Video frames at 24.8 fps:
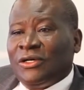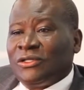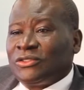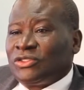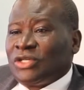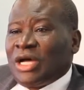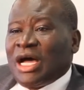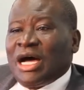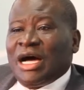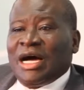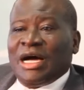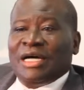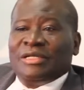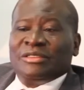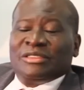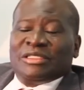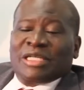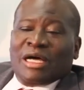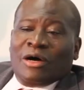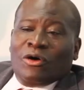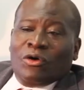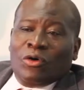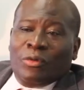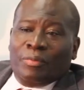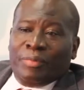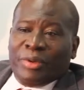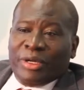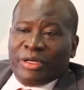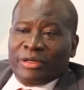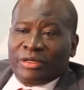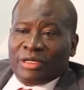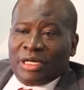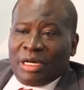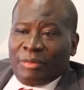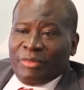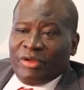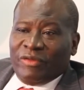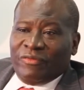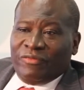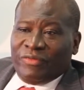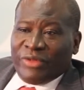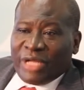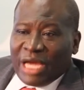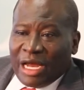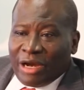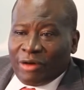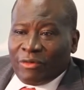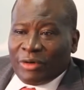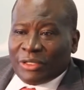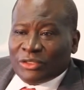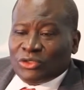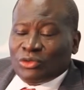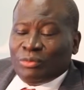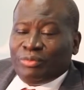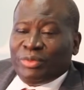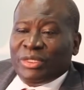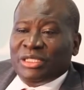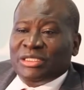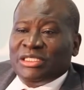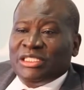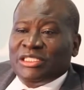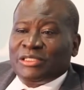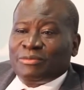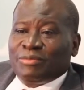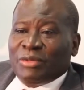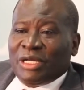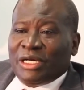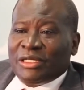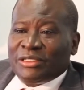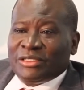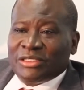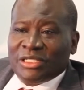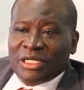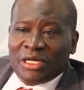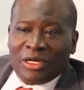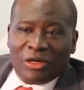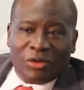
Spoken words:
So our arms are open. I mean, VI want to build this plant,